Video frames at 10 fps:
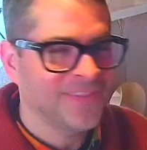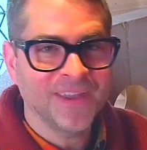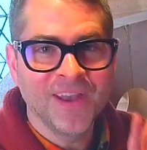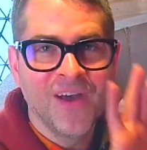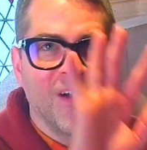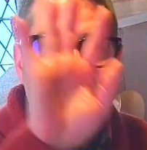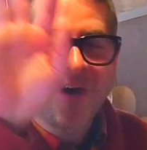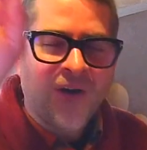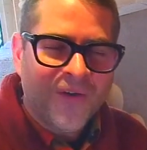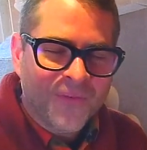then
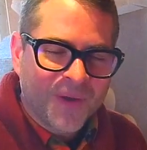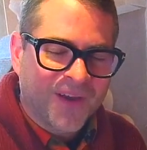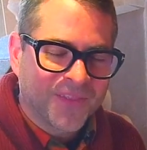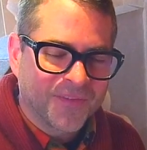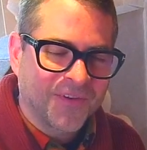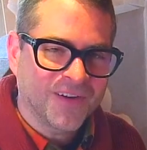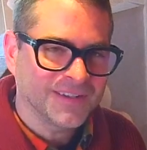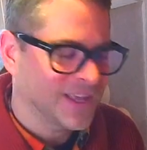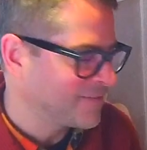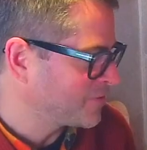all the way on the far
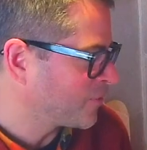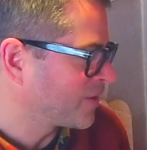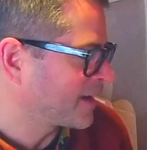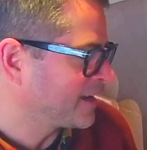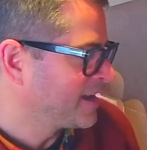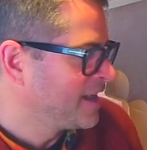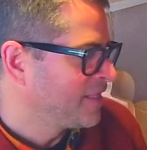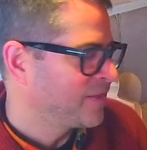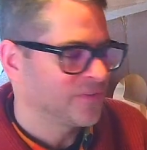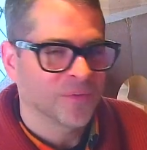side of the organ,
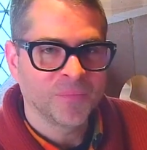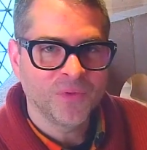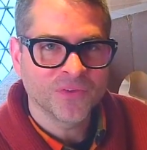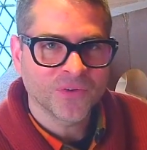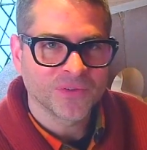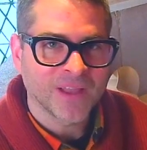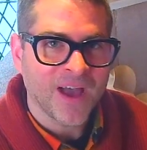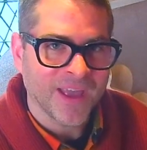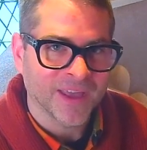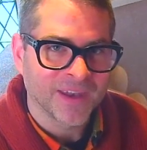there's a musical
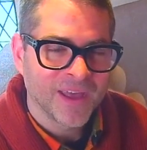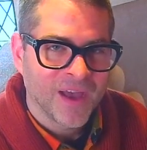lion